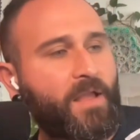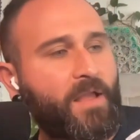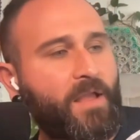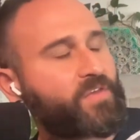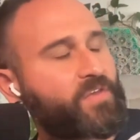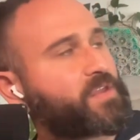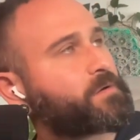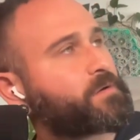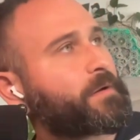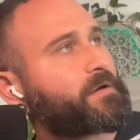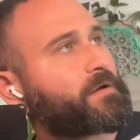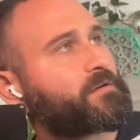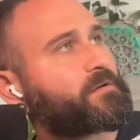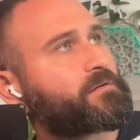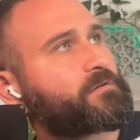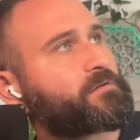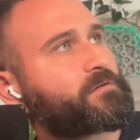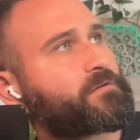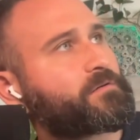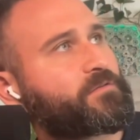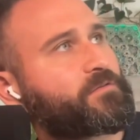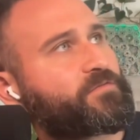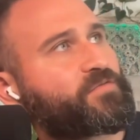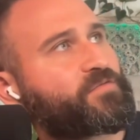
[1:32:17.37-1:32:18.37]
And then
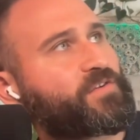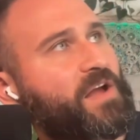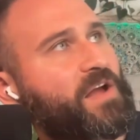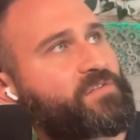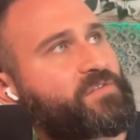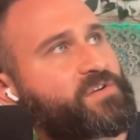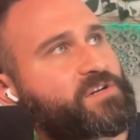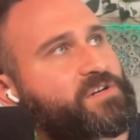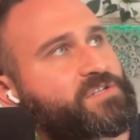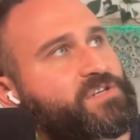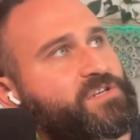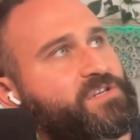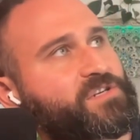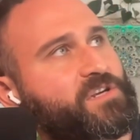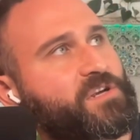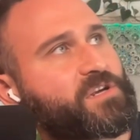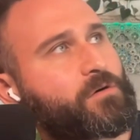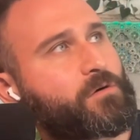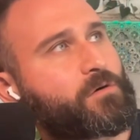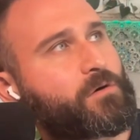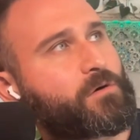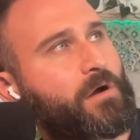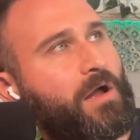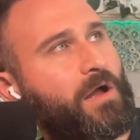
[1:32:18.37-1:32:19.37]
about five years
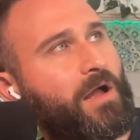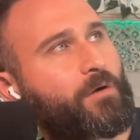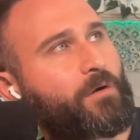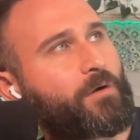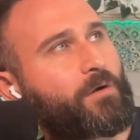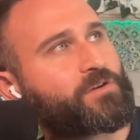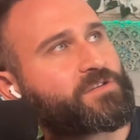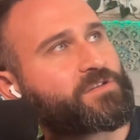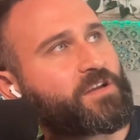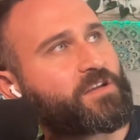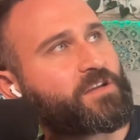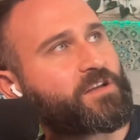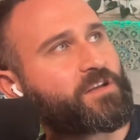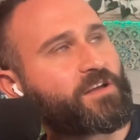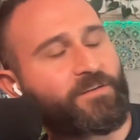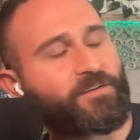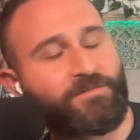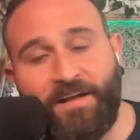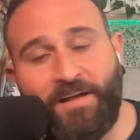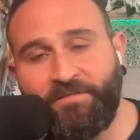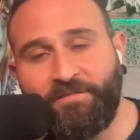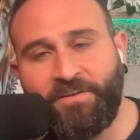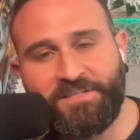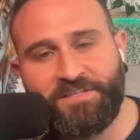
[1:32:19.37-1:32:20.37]
ago, I was on
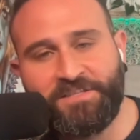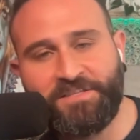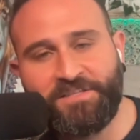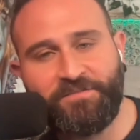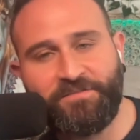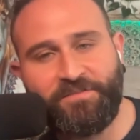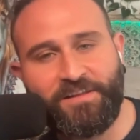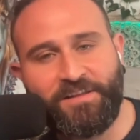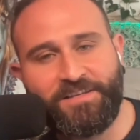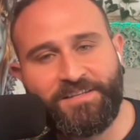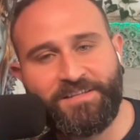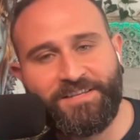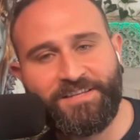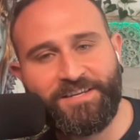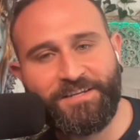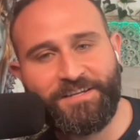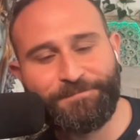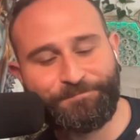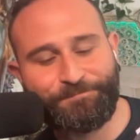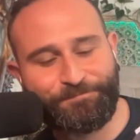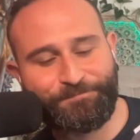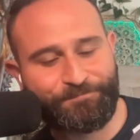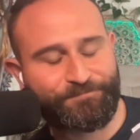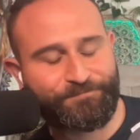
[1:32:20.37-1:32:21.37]
uh, five hits of
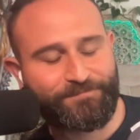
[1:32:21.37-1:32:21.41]
LSD.